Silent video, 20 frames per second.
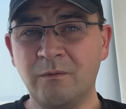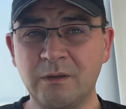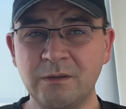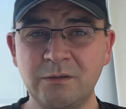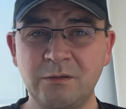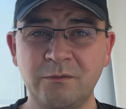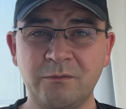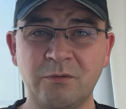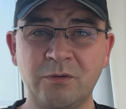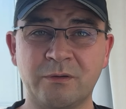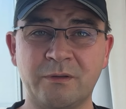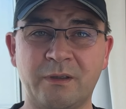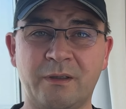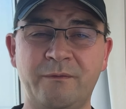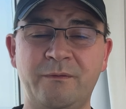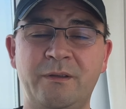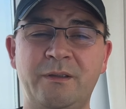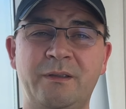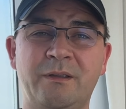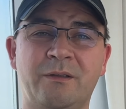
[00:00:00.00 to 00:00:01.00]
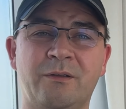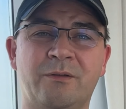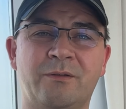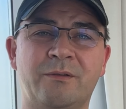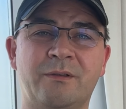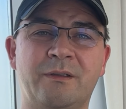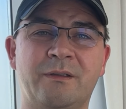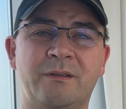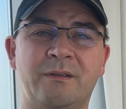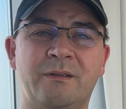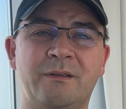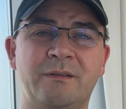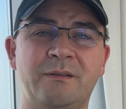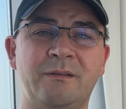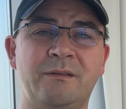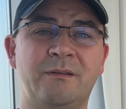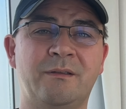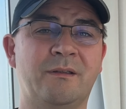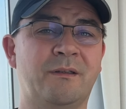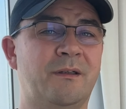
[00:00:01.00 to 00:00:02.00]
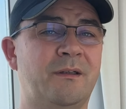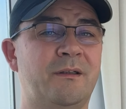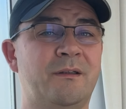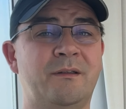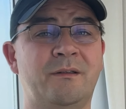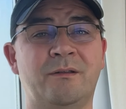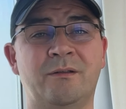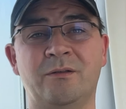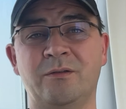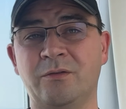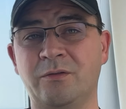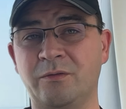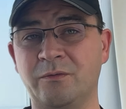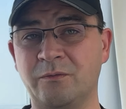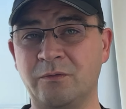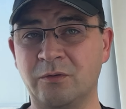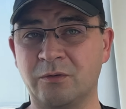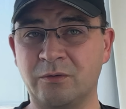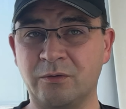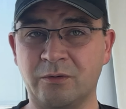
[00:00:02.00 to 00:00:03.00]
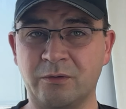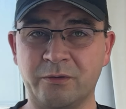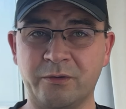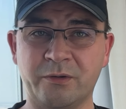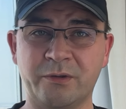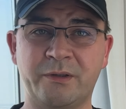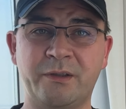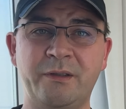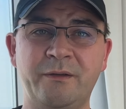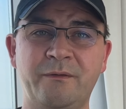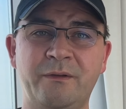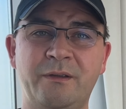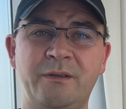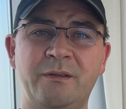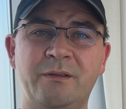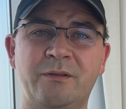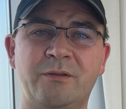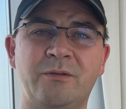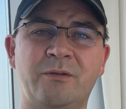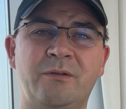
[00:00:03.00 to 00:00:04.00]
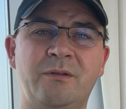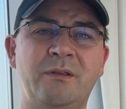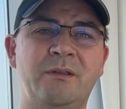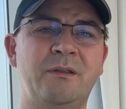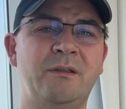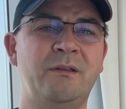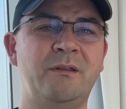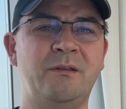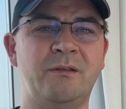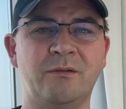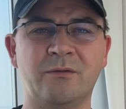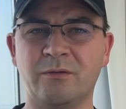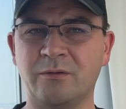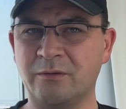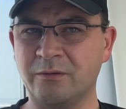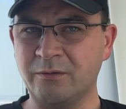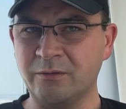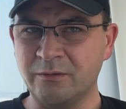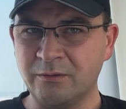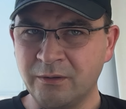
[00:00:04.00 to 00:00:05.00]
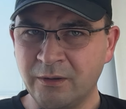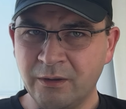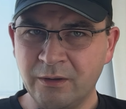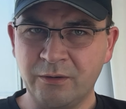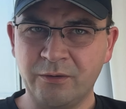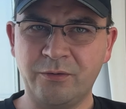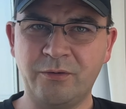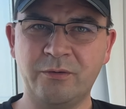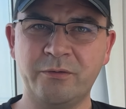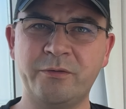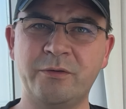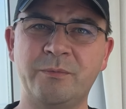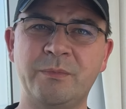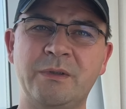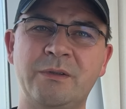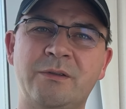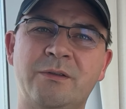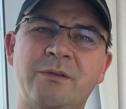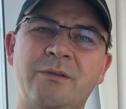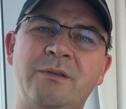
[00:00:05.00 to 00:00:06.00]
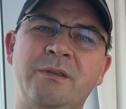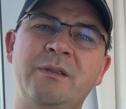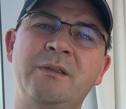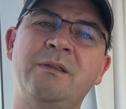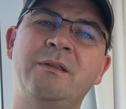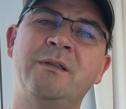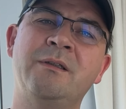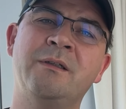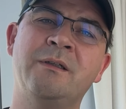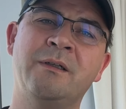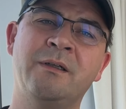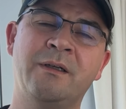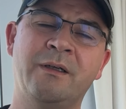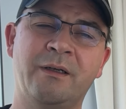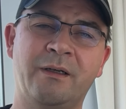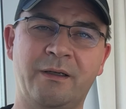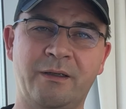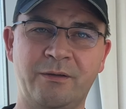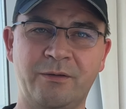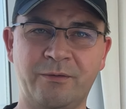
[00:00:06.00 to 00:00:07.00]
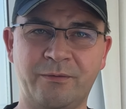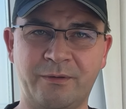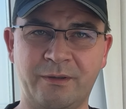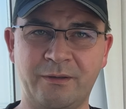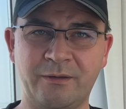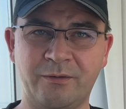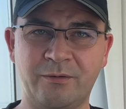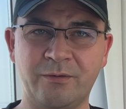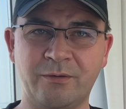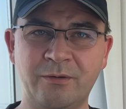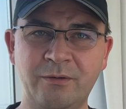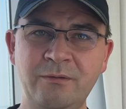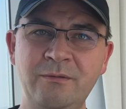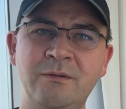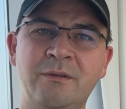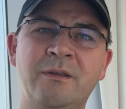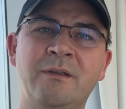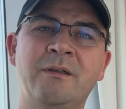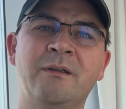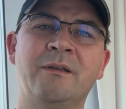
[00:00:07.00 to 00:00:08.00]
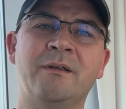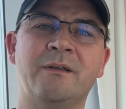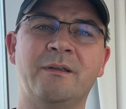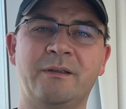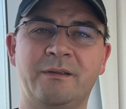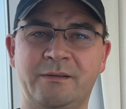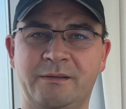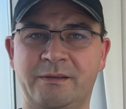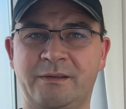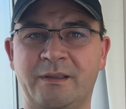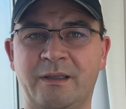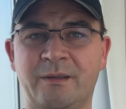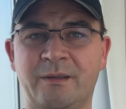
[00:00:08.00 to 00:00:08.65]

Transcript: Once you've got everything organized and you've got all your activities sorted, all your documents sorted, and you're ready to go, it's